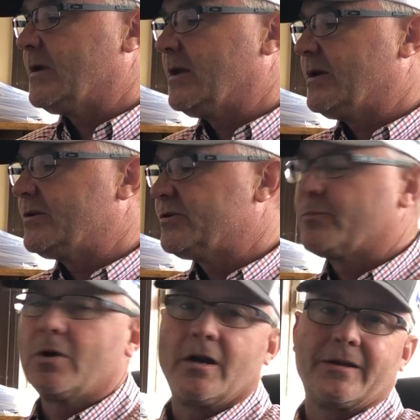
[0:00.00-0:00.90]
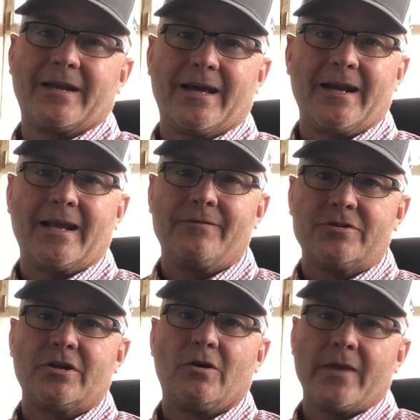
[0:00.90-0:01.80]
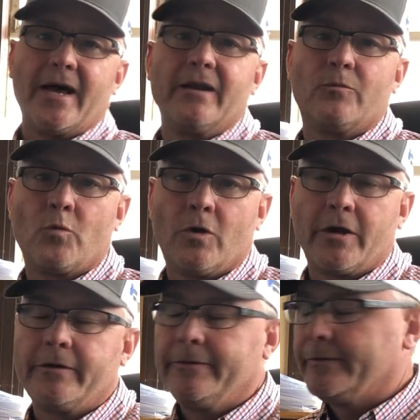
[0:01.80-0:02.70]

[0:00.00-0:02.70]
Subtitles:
and this is the product that kind of gave us all that in one.